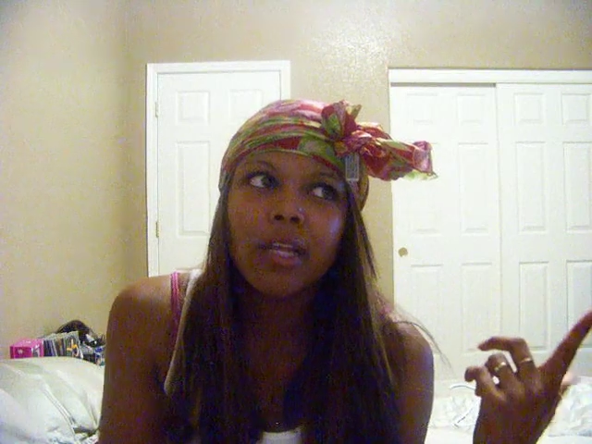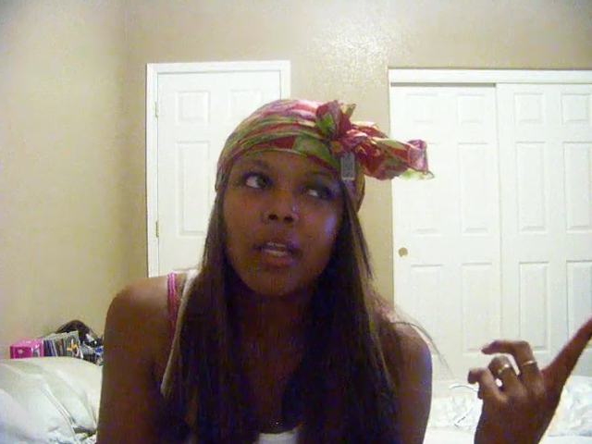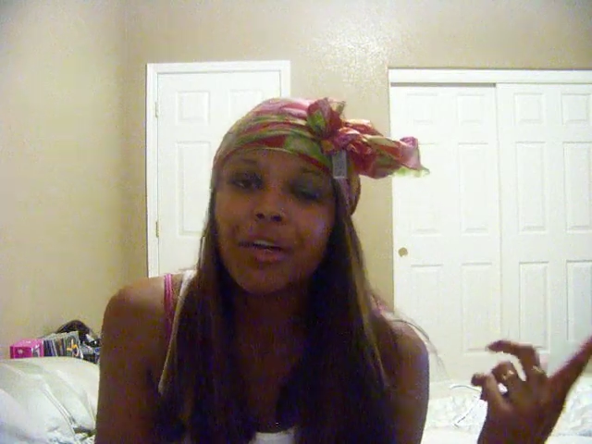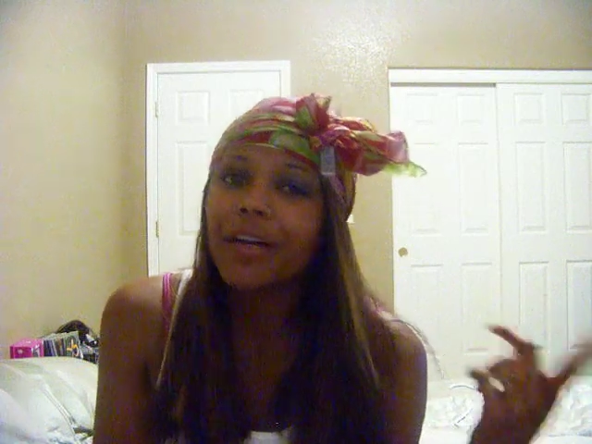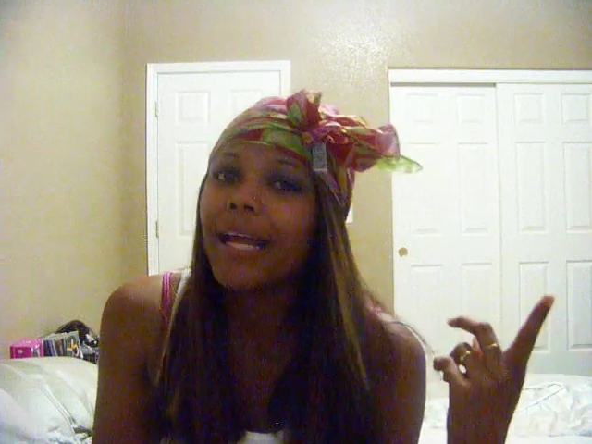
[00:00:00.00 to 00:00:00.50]
to
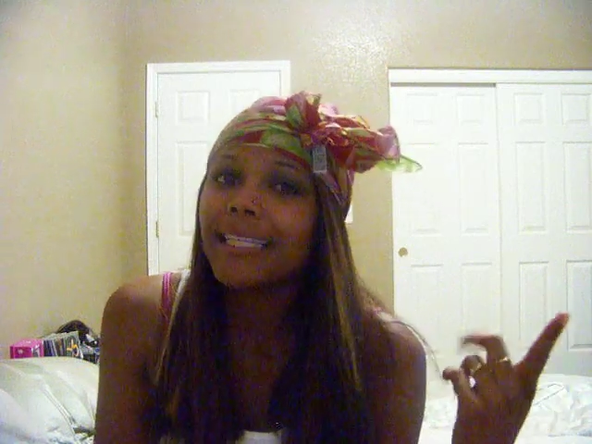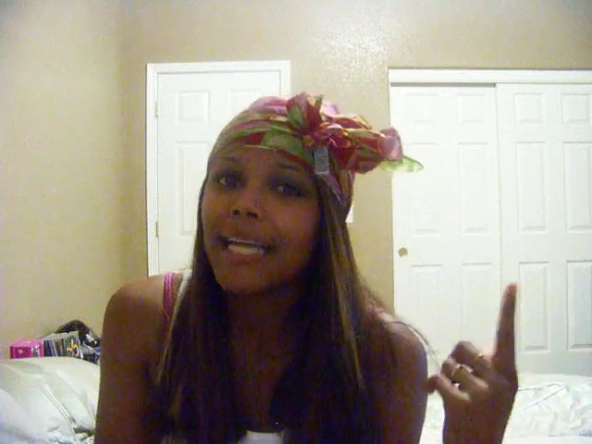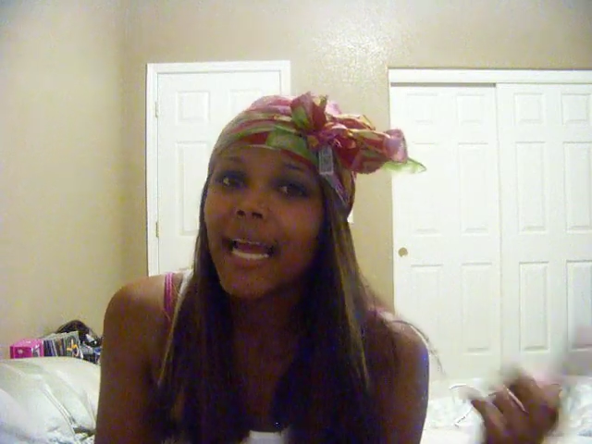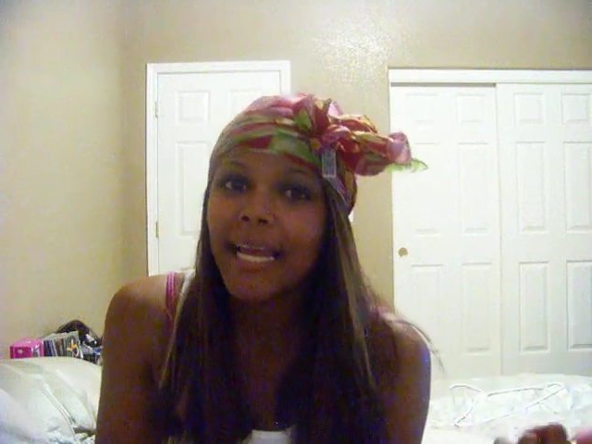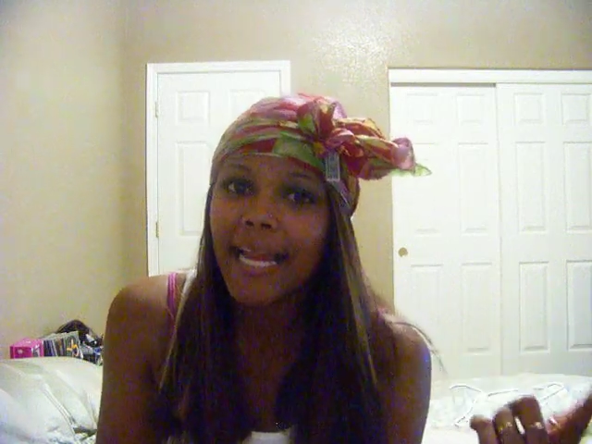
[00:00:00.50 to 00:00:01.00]
learn how to
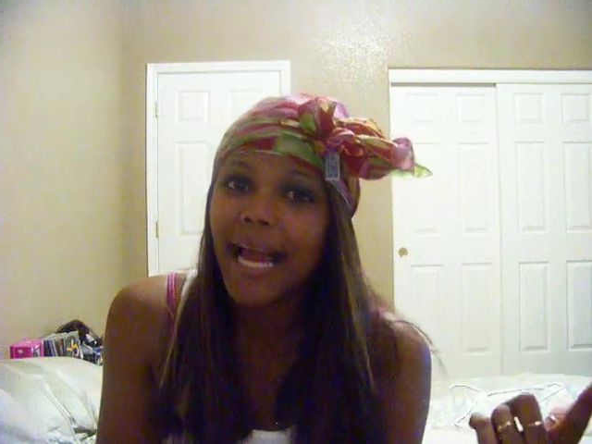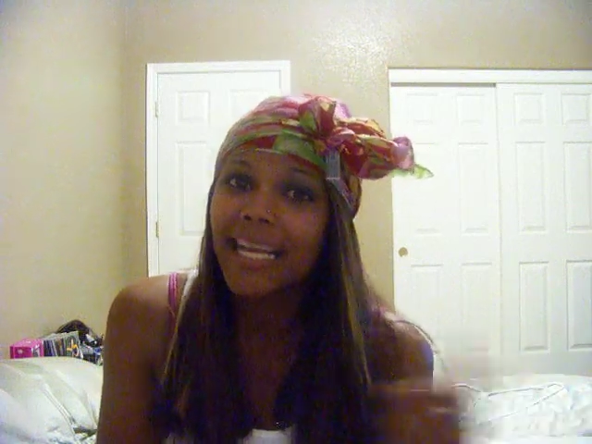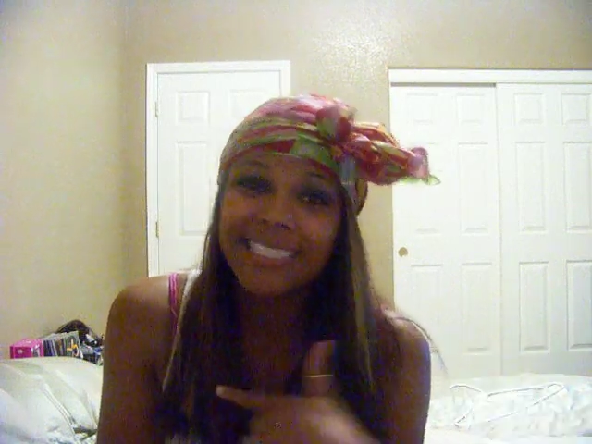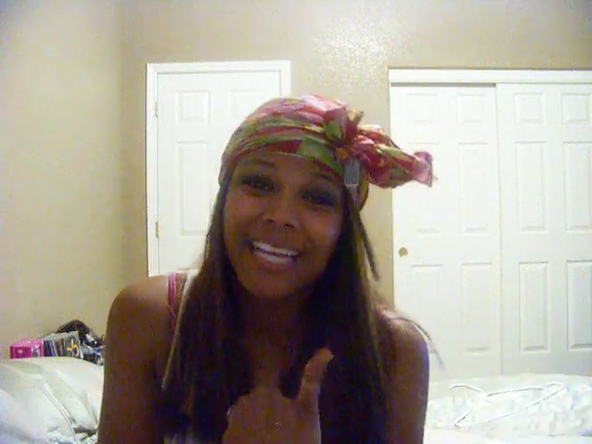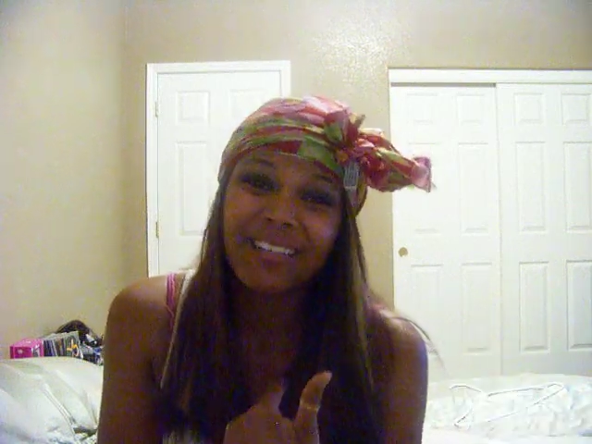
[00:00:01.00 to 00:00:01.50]
tie a knot,
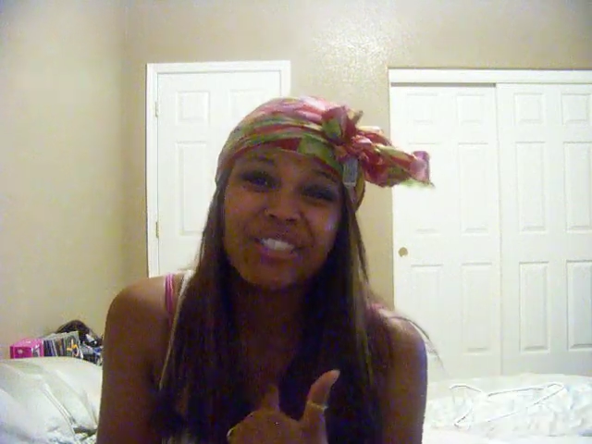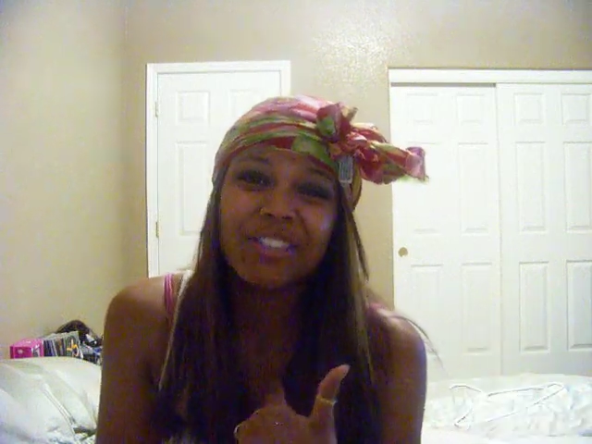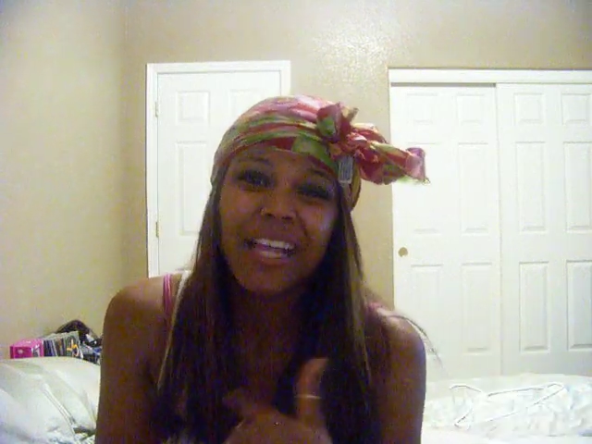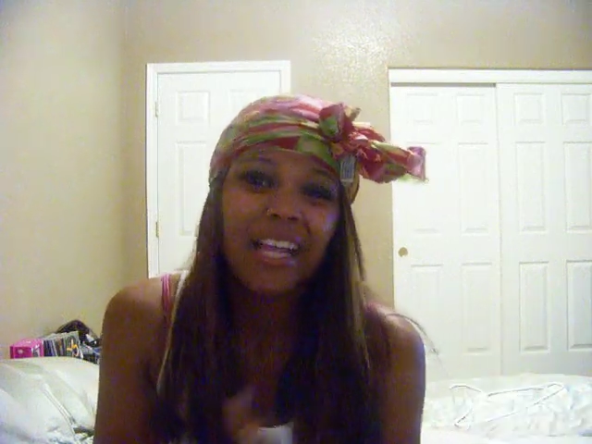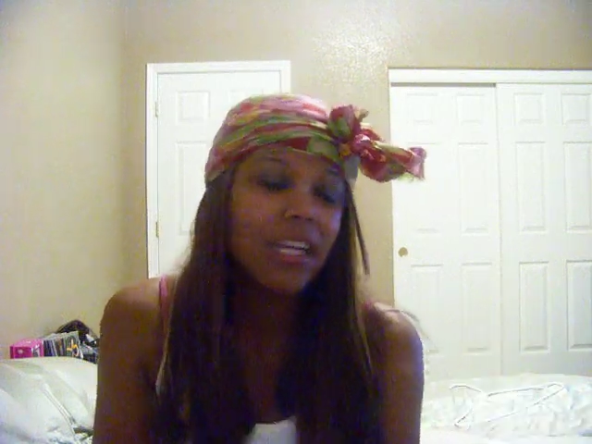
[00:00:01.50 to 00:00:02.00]
because I don't
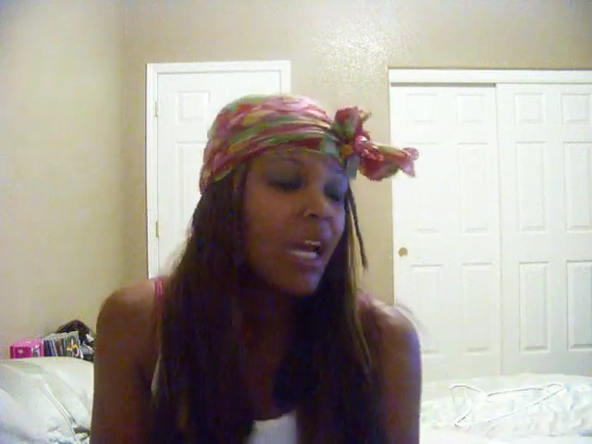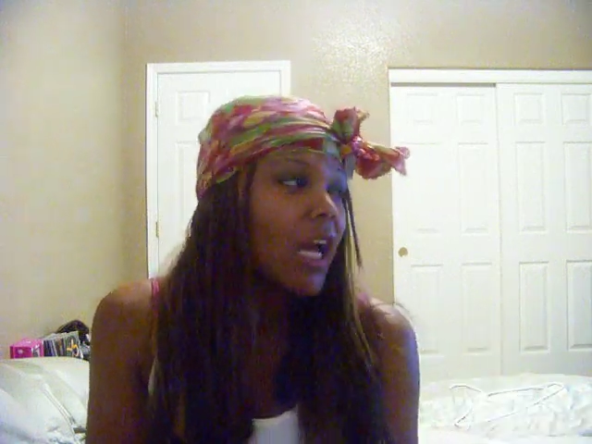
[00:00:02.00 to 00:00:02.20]
do that,